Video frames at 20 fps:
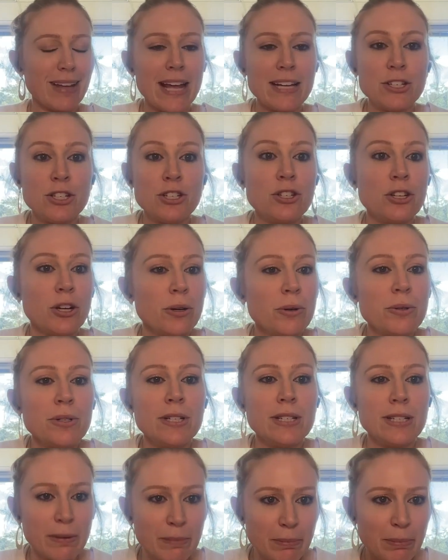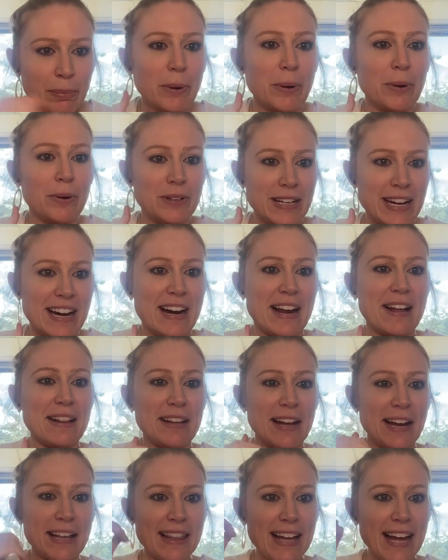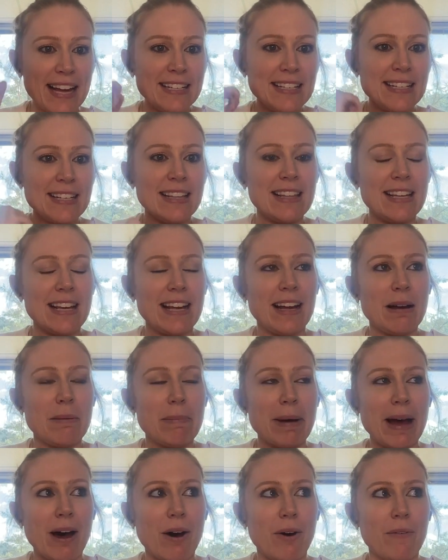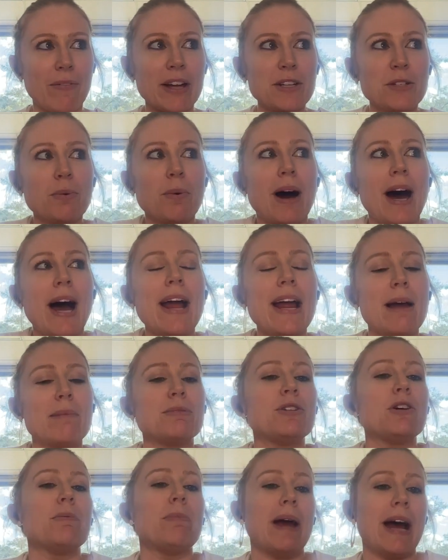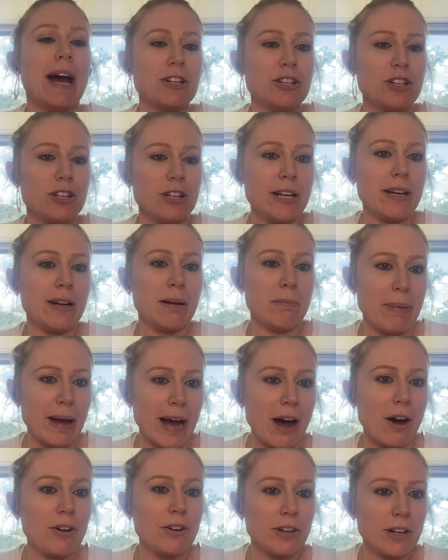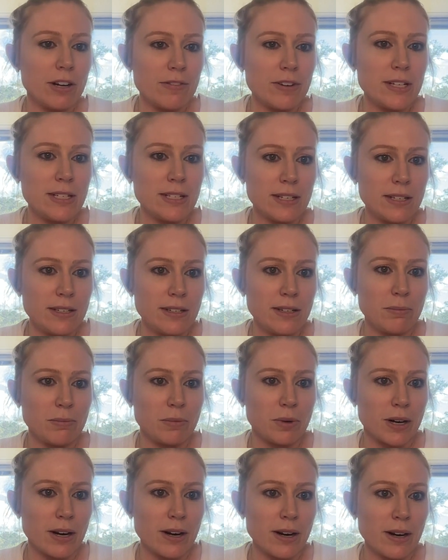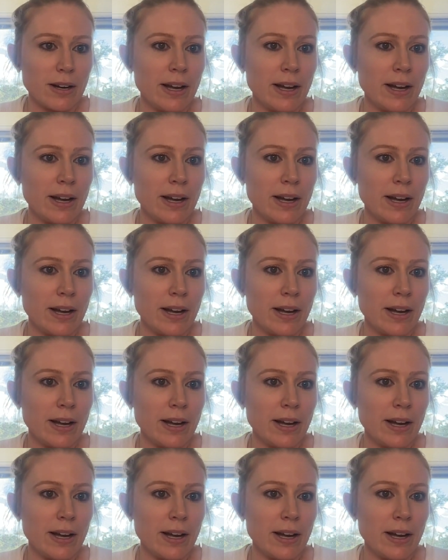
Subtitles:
it's so simple, Dana. Like that's the thing about, that's why I'm so passionate about nervous system work,